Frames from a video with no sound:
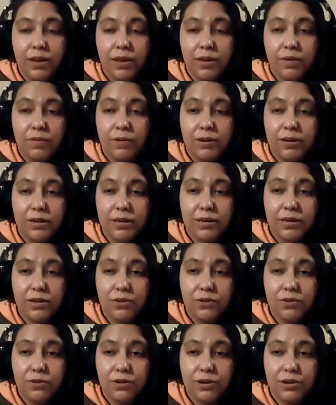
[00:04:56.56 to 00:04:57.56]
Once the
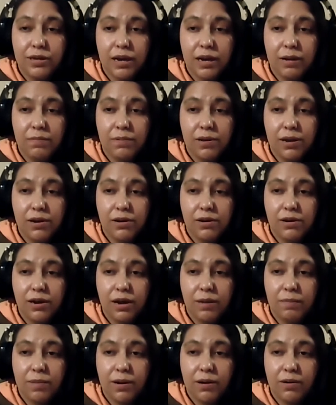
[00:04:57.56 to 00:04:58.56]
students have learned
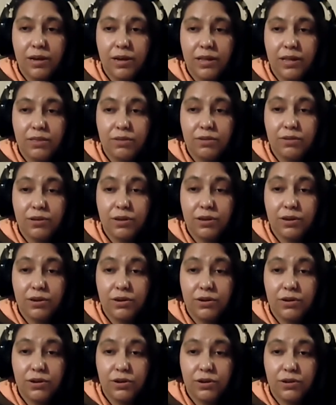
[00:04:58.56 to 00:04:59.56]
about Quito's
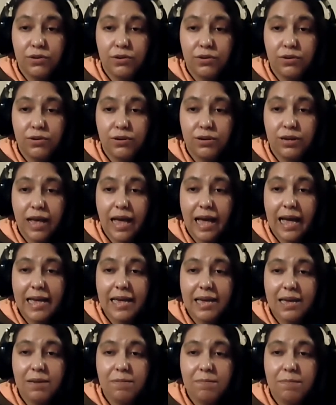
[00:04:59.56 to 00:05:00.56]
energy source, I
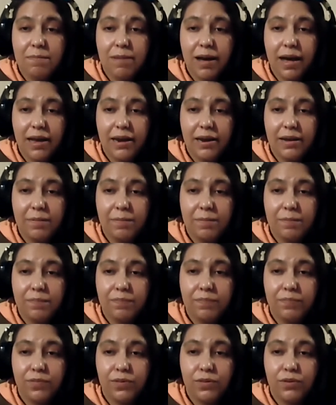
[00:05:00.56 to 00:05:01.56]
invite them
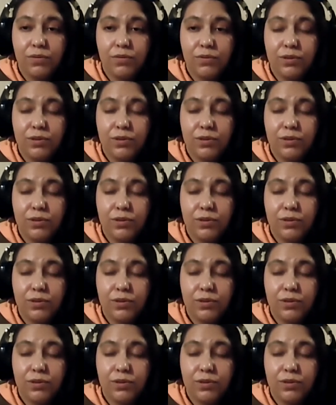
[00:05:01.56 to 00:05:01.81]
to